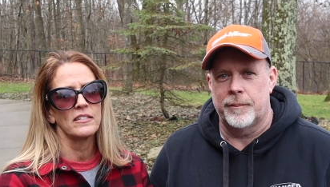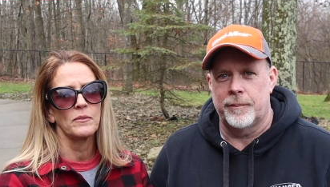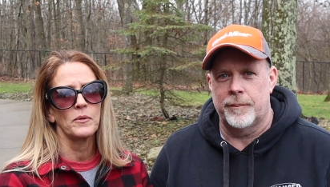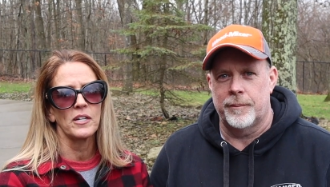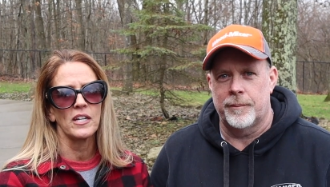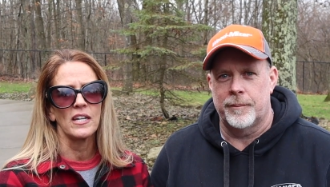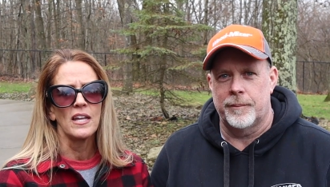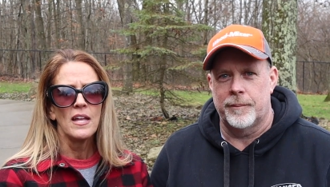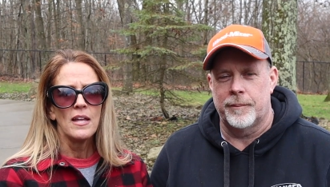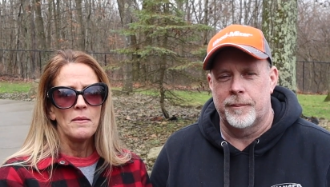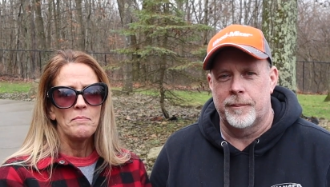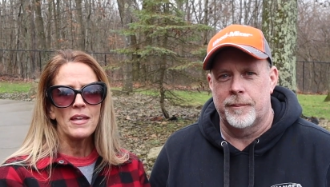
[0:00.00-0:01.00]
Speaker 1: isn't working.
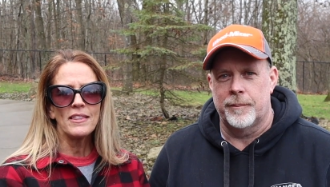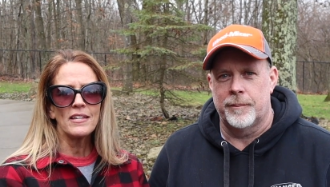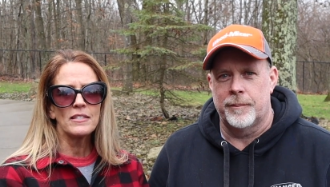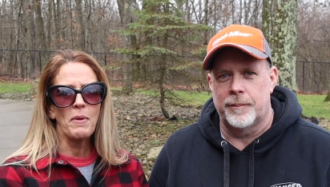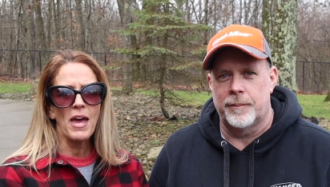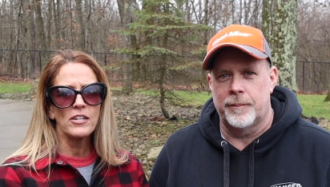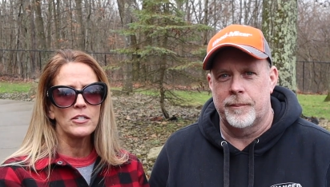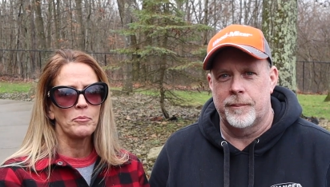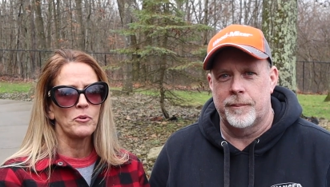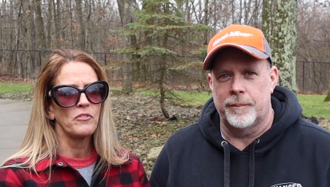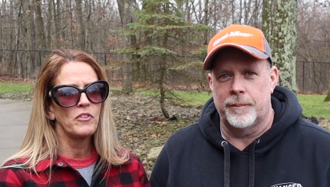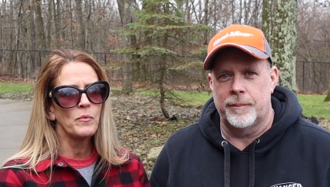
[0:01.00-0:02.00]
Make things
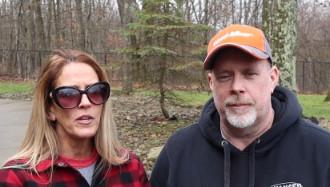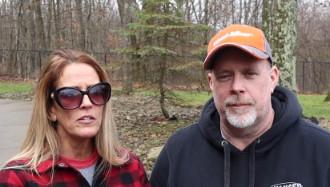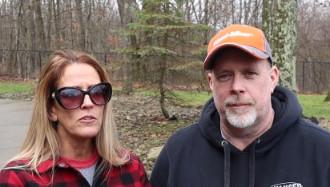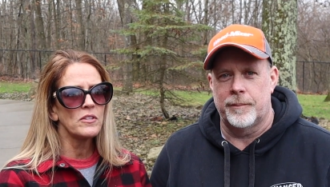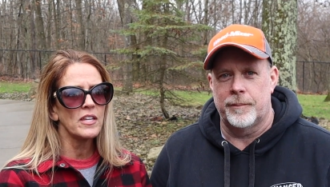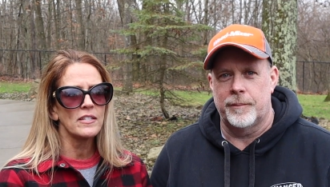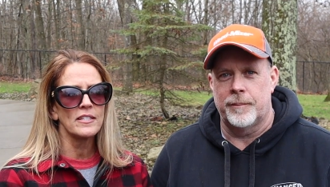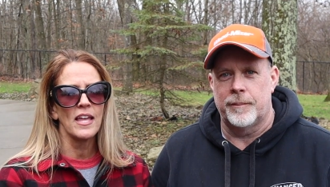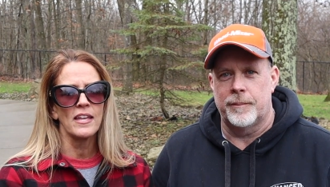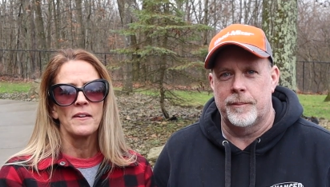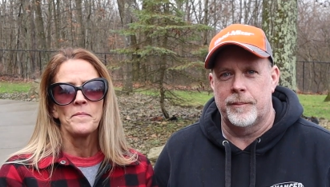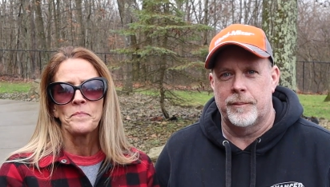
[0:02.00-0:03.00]
manageable. If you want to do things
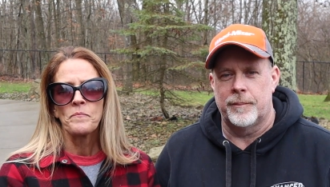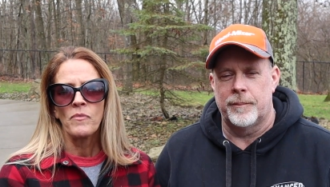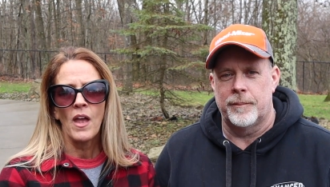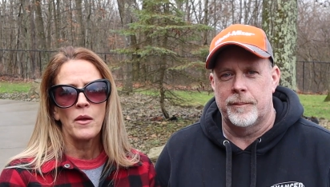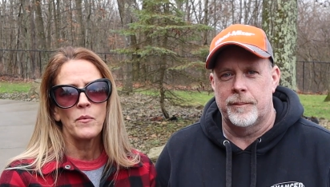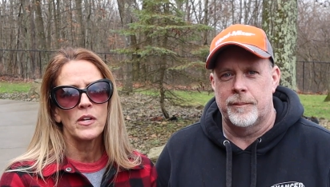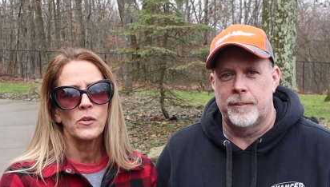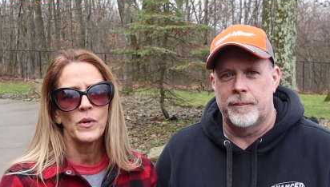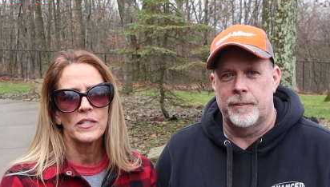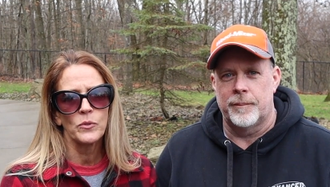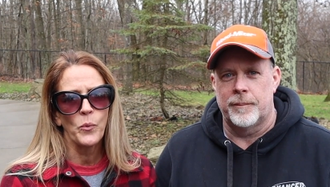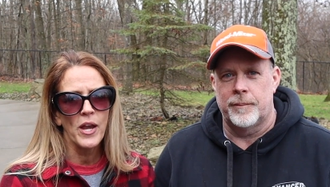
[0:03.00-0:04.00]
like, I want to
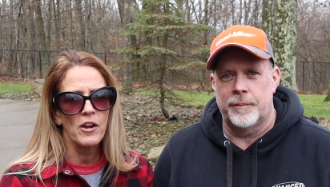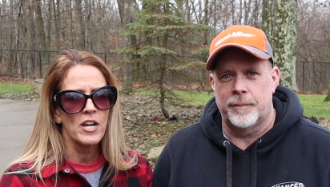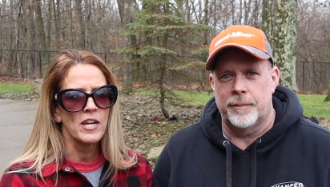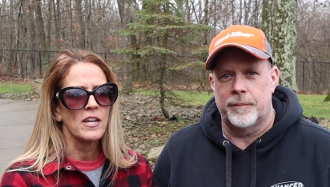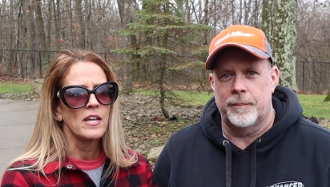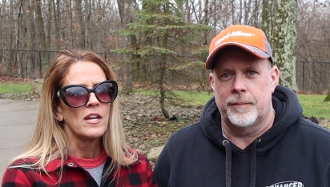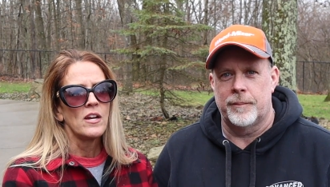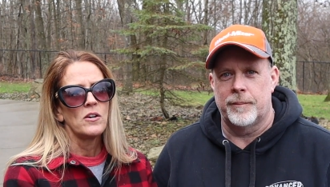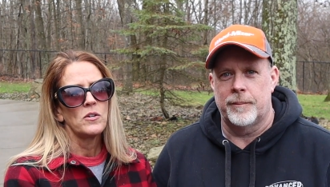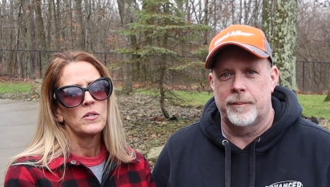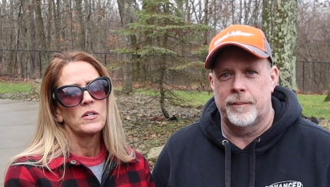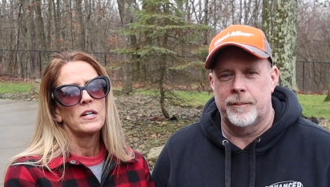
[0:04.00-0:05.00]
quit swearing
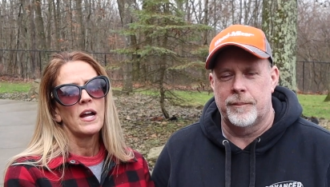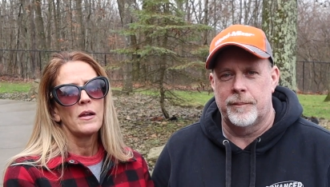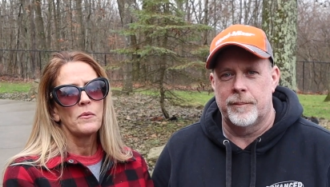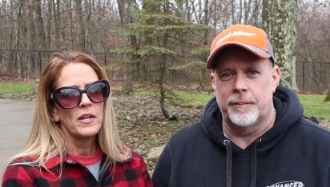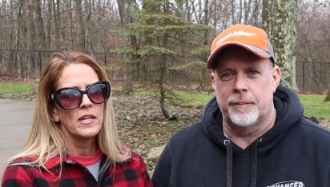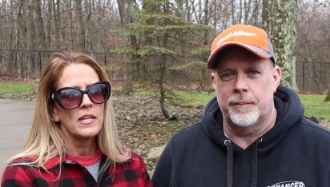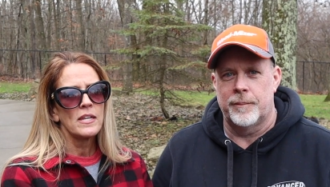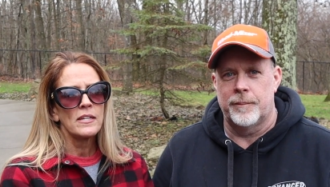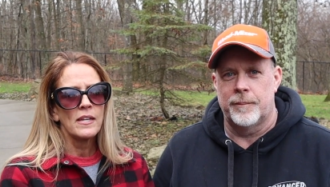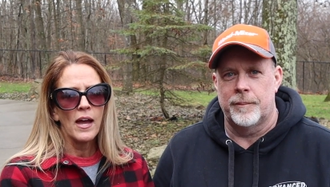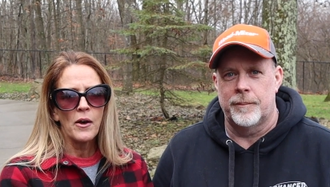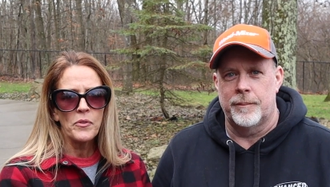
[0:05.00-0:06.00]
or I want to
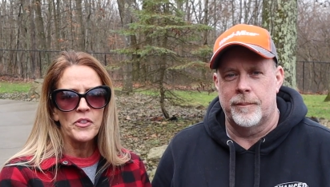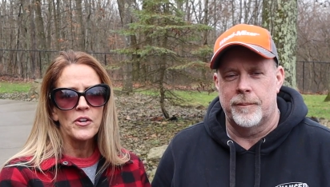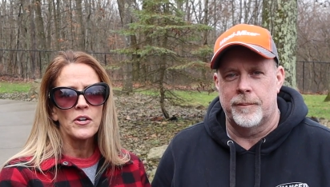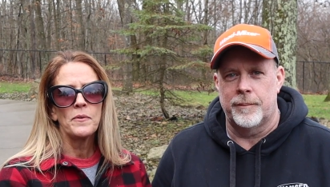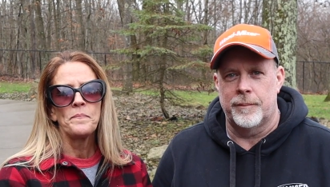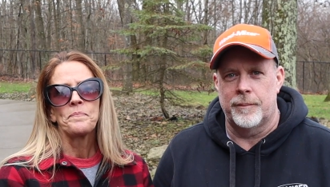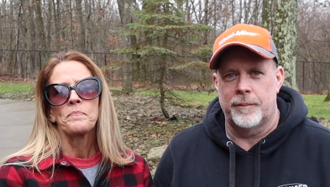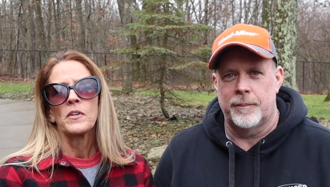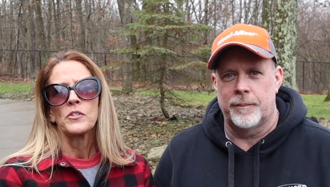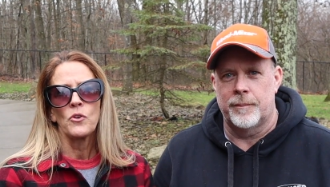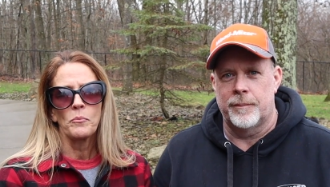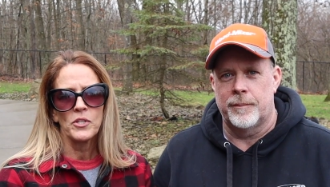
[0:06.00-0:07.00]
eat healthier,
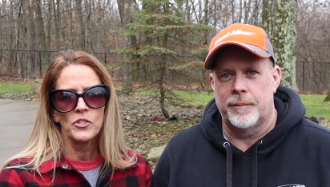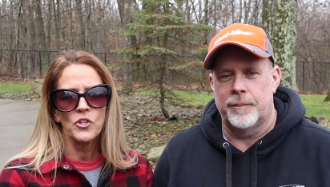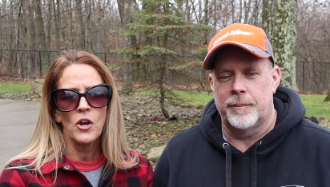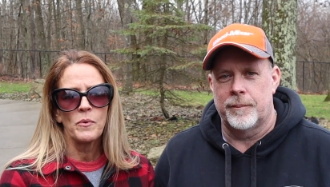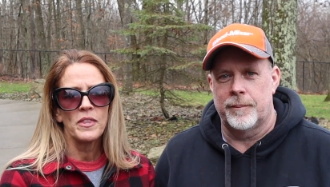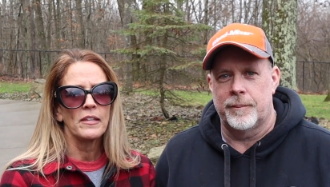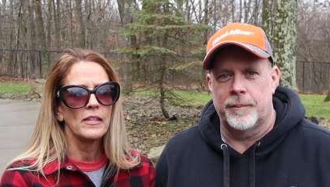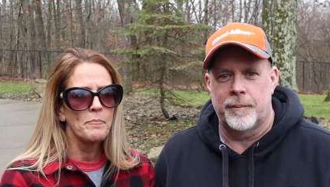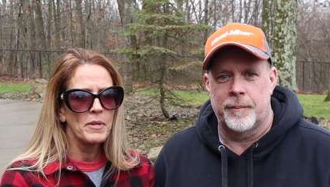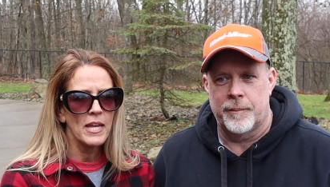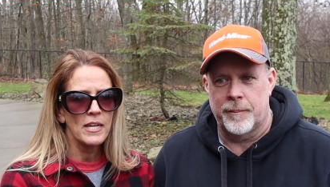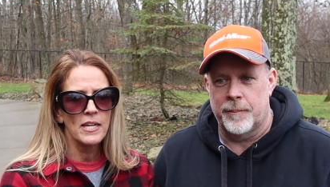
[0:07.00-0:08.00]
so I'm going to start with
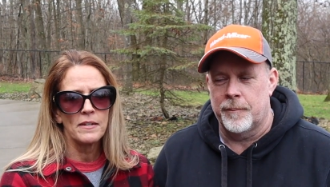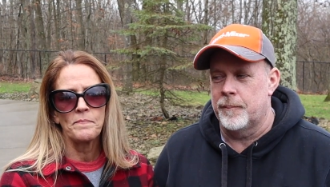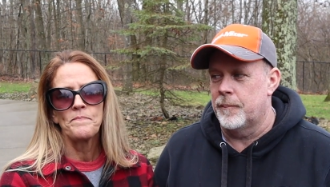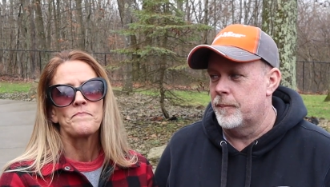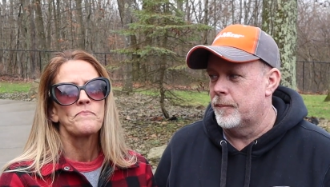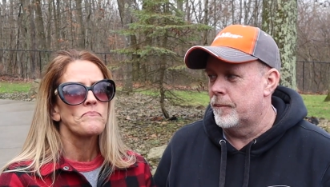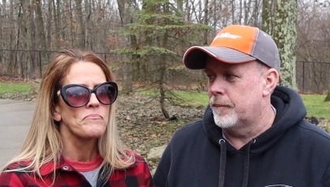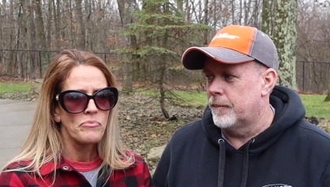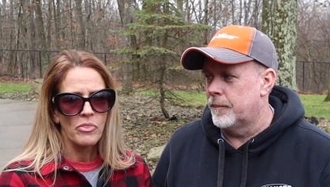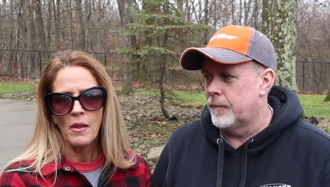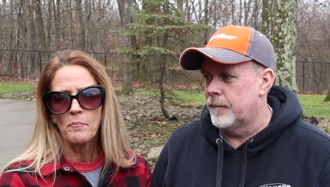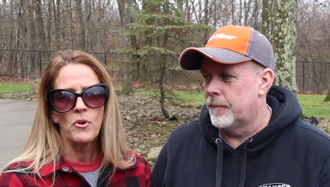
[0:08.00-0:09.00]
eliminating
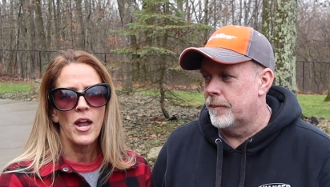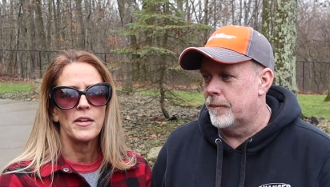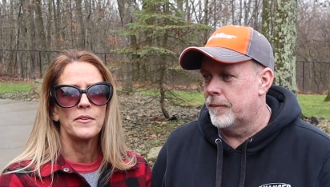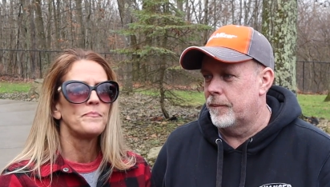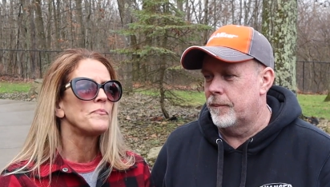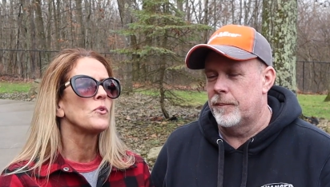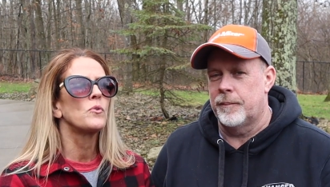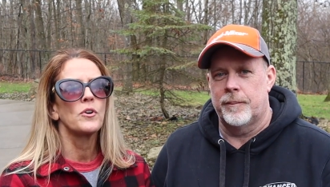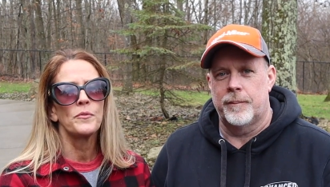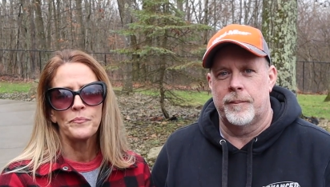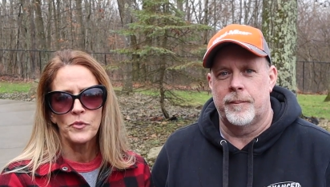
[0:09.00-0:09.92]
bread or